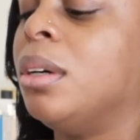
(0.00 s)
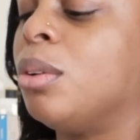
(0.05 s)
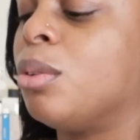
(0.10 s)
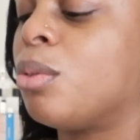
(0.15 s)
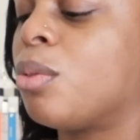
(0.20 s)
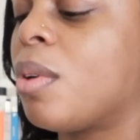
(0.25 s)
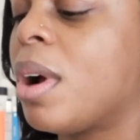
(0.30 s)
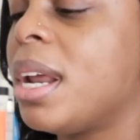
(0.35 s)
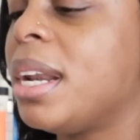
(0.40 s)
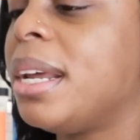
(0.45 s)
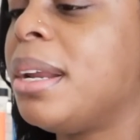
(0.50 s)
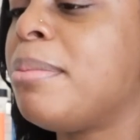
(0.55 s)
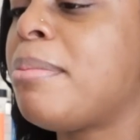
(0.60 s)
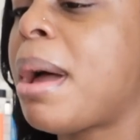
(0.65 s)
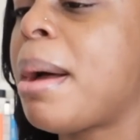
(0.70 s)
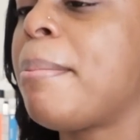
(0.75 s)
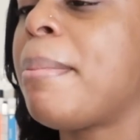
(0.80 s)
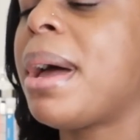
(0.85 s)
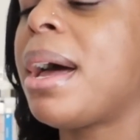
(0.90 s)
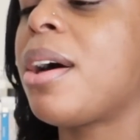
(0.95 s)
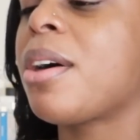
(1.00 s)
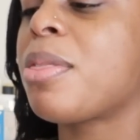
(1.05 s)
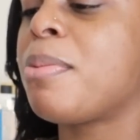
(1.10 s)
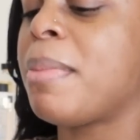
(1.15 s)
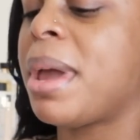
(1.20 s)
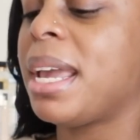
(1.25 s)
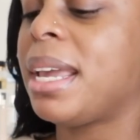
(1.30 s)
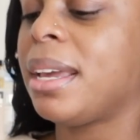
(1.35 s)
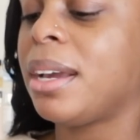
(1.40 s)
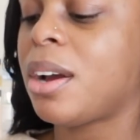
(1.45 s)
running my mouth,
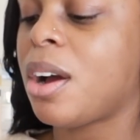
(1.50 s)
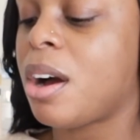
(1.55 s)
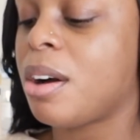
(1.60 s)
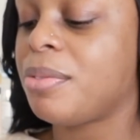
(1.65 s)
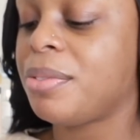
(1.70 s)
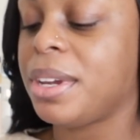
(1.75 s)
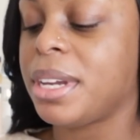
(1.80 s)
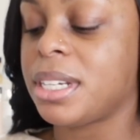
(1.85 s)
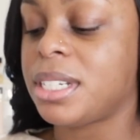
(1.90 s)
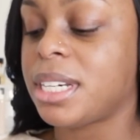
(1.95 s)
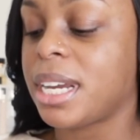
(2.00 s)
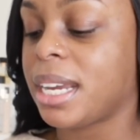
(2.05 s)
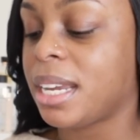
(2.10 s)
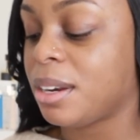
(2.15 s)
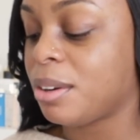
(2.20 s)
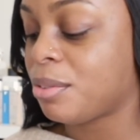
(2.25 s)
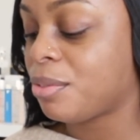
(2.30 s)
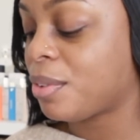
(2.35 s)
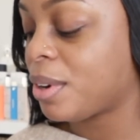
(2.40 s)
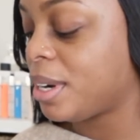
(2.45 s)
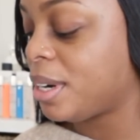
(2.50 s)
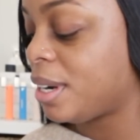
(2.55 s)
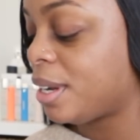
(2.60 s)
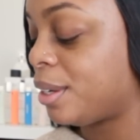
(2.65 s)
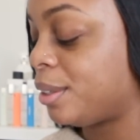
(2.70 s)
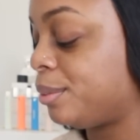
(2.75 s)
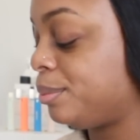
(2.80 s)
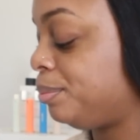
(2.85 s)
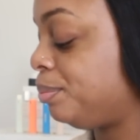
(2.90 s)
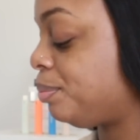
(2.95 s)
making coffee, and checking the front
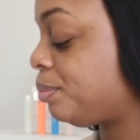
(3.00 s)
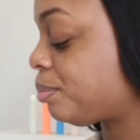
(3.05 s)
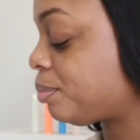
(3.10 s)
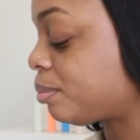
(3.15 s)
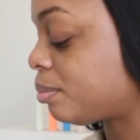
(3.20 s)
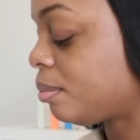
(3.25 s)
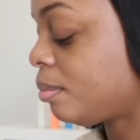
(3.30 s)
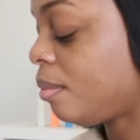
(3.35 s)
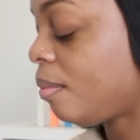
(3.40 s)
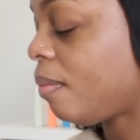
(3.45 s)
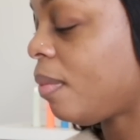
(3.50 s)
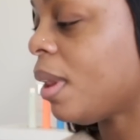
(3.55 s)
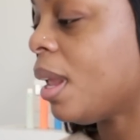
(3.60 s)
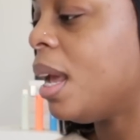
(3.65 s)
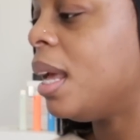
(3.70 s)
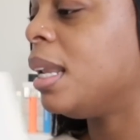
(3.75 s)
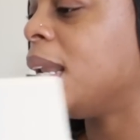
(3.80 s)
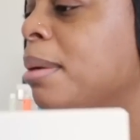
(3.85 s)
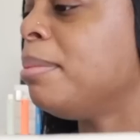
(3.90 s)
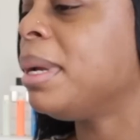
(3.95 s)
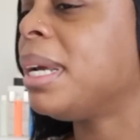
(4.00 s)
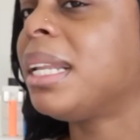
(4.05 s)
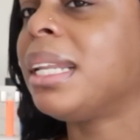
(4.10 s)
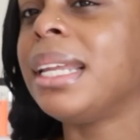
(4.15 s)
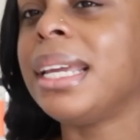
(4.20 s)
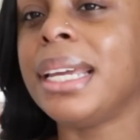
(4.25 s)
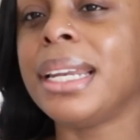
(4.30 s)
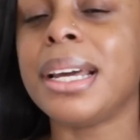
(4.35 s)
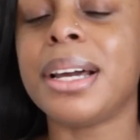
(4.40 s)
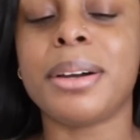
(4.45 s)
door. Let me
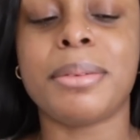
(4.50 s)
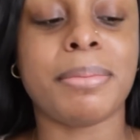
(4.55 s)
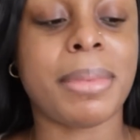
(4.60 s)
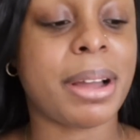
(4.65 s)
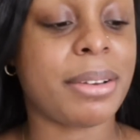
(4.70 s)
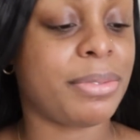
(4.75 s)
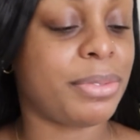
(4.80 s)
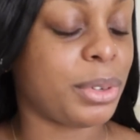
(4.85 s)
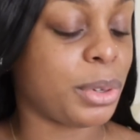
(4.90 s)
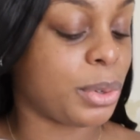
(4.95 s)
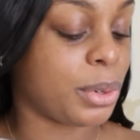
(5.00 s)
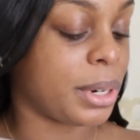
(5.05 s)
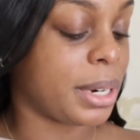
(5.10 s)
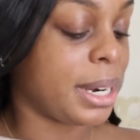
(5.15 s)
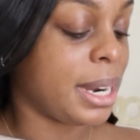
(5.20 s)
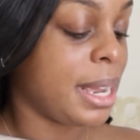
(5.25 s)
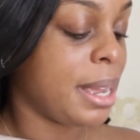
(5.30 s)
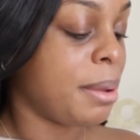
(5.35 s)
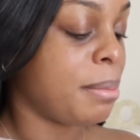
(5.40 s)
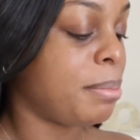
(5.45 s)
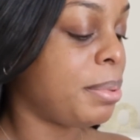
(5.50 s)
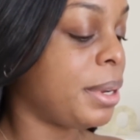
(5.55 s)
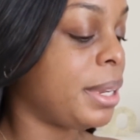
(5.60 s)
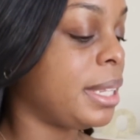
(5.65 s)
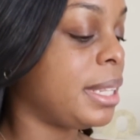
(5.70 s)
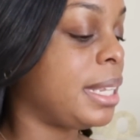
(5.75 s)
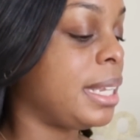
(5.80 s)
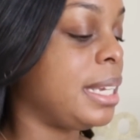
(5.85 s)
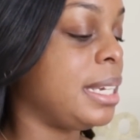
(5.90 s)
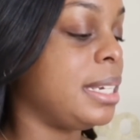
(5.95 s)
clean up my floor,
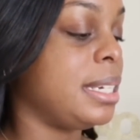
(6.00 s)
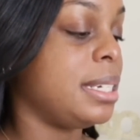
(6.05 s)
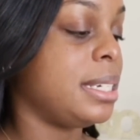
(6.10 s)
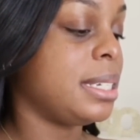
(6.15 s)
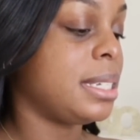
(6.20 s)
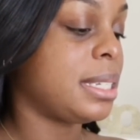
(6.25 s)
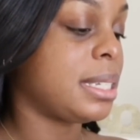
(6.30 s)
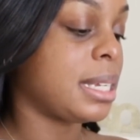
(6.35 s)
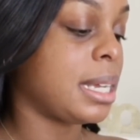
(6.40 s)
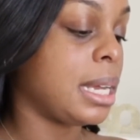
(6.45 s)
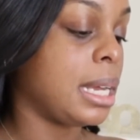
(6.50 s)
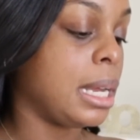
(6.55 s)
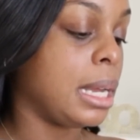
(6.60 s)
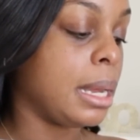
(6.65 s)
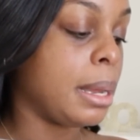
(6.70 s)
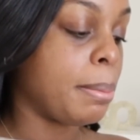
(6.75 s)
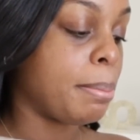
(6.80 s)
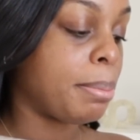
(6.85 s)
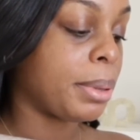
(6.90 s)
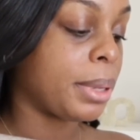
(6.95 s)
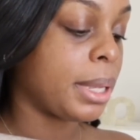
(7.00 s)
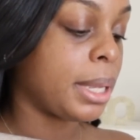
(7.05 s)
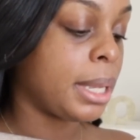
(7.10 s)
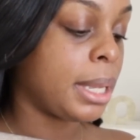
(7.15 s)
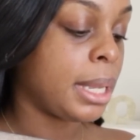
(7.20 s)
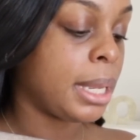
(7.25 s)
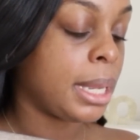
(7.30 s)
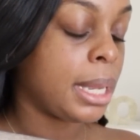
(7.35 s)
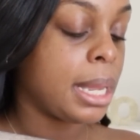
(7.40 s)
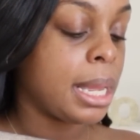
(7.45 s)
put these up,
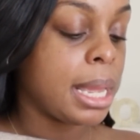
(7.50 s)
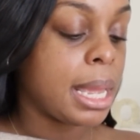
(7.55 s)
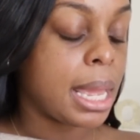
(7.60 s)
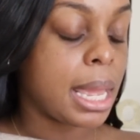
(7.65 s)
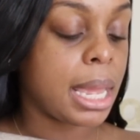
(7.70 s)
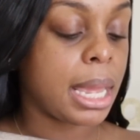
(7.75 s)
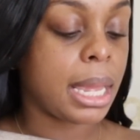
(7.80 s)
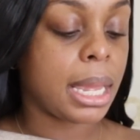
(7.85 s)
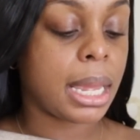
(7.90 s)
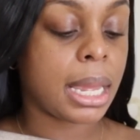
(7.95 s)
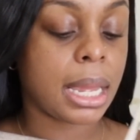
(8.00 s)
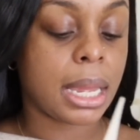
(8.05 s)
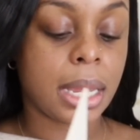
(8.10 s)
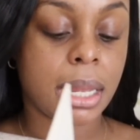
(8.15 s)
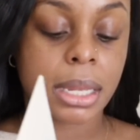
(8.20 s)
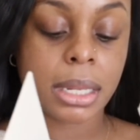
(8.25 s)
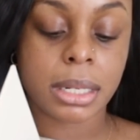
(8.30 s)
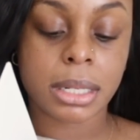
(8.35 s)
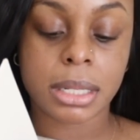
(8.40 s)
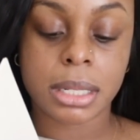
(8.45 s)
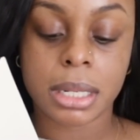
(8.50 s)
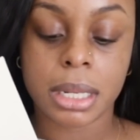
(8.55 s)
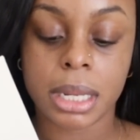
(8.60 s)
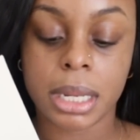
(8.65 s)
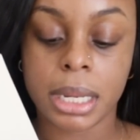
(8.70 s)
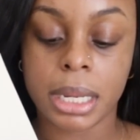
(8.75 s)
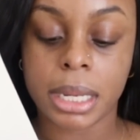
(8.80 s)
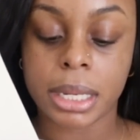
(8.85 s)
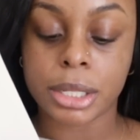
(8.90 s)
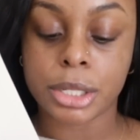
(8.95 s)
and
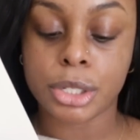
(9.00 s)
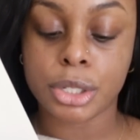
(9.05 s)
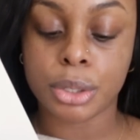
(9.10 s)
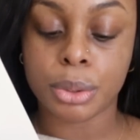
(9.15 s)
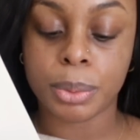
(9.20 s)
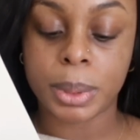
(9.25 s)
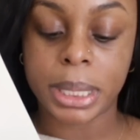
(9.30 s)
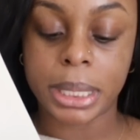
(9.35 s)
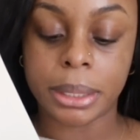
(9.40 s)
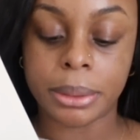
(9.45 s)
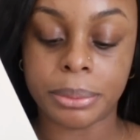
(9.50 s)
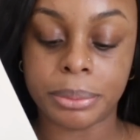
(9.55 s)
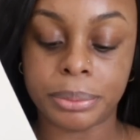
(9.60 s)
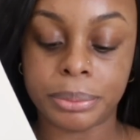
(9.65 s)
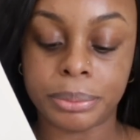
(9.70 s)
get to it.